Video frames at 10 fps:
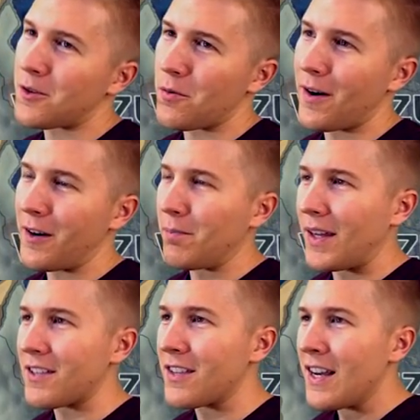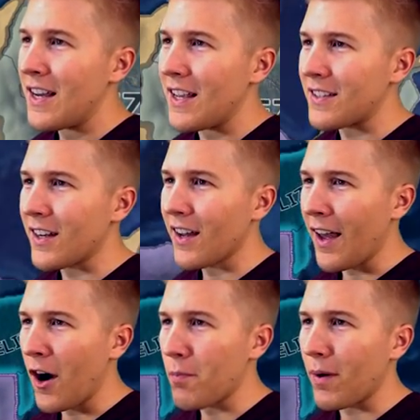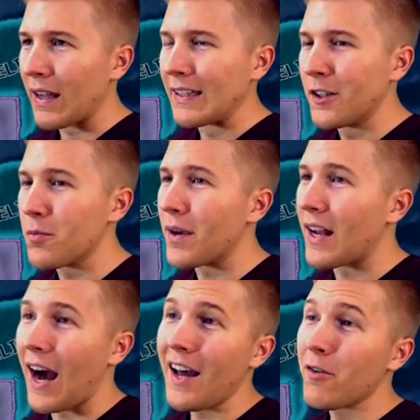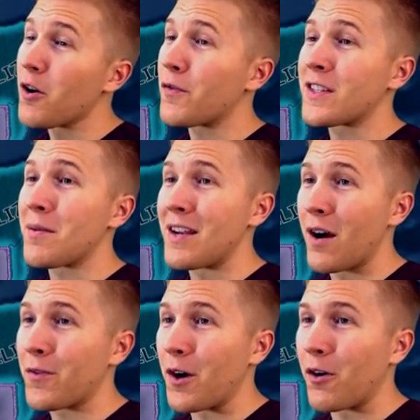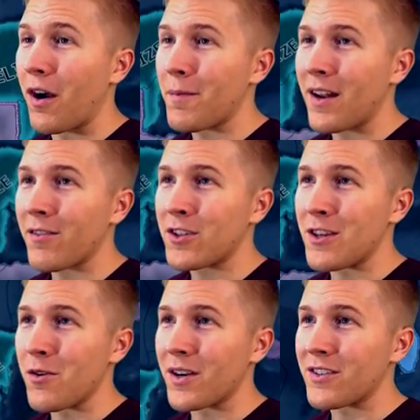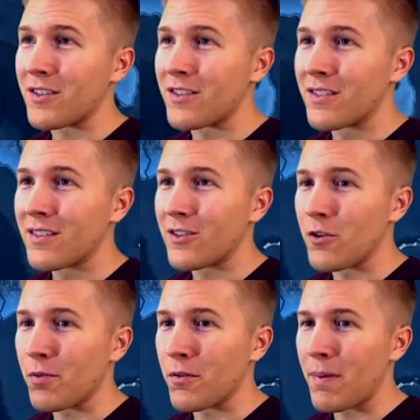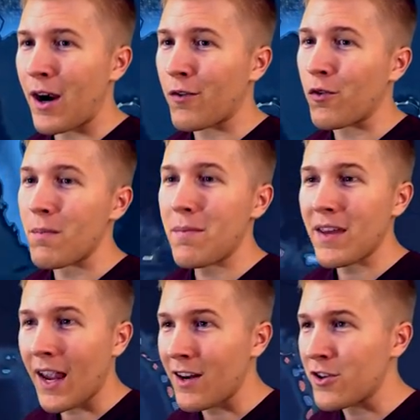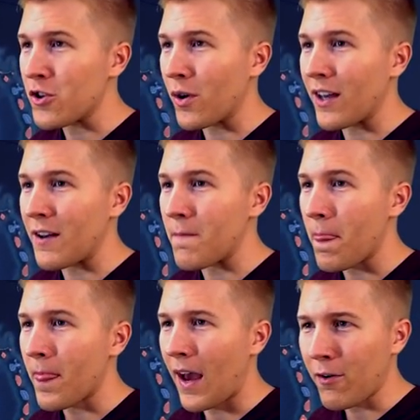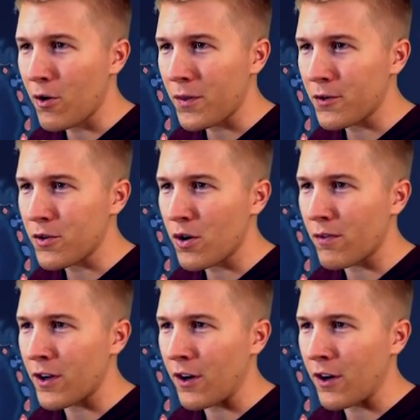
Central American place is going to help a little bit. I don't know if it's going to be enough, though. I mean, obviously, the U.S. is super powerful. Maybe Haiti should join in. I don't know what they're doing over